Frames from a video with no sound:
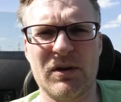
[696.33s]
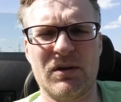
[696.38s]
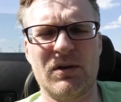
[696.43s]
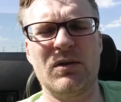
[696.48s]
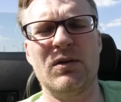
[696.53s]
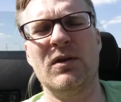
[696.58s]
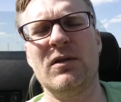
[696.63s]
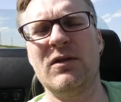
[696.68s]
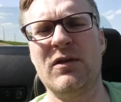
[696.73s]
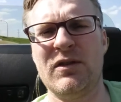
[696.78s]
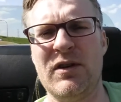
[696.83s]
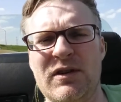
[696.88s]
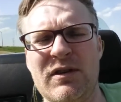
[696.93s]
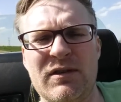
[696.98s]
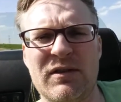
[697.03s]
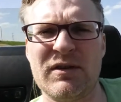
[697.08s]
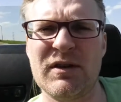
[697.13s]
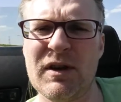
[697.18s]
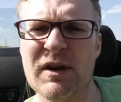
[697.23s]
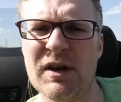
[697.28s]

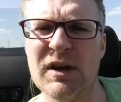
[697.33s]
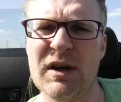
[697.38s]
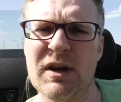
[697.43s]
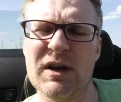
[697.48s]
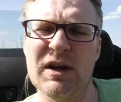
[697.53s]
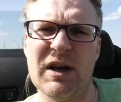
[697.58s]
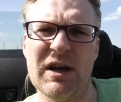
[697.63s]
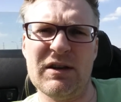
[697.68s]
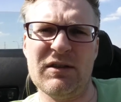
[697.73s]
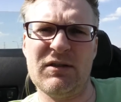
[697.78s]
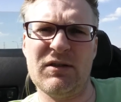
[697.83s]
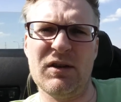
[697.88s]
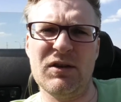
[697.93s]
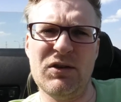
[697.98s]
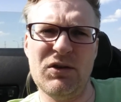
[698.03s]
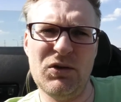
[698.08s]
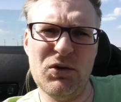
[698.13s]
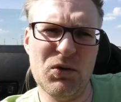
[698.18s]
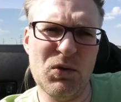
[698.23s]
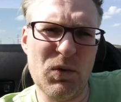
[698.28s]
currencies. It's a
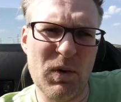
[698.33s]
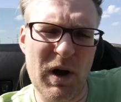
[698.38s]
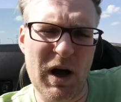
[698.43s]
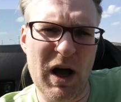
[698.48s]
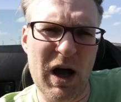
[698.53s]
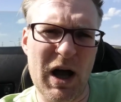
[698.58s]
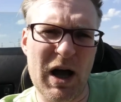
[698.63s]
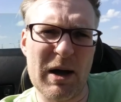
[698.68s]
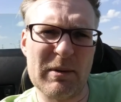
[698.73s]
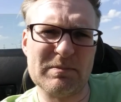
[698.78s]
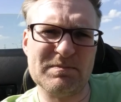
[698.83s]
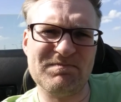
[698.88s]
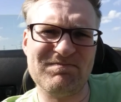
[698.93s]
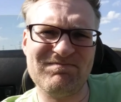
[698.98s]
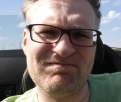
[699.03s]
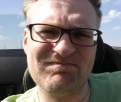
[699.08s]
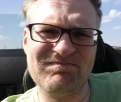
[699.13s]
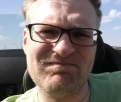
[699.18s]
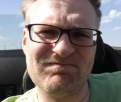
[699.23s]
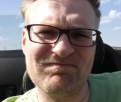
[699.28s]
new
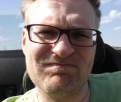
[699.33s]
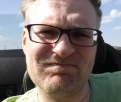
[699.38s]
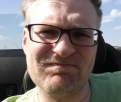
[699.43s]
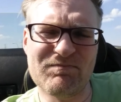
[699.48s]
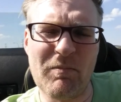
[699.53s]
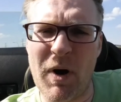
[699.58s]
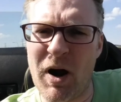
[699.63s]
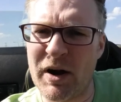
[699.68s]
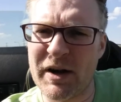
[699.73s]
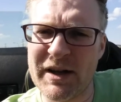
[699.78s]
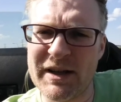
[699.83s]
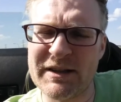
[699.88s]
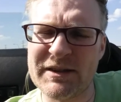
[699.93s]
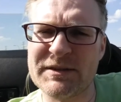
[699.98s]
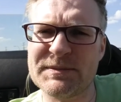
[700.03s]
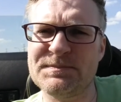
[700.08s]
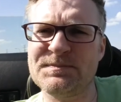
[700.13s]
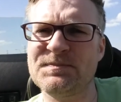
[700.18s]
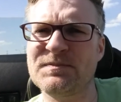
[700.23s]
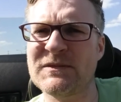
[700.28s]
market,
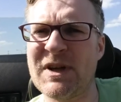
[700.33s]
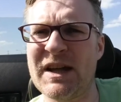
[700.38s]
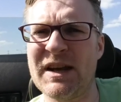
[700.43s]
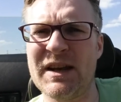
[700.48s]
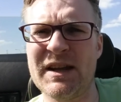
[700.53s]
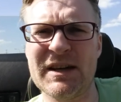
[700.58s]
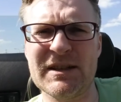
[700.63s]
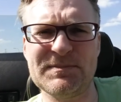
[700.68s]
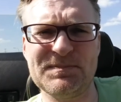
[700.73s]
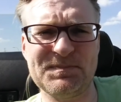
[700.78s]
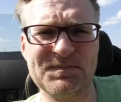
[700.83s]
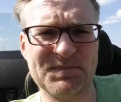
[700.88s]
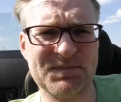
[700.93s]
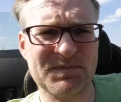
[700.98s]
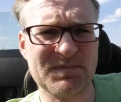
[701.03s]
and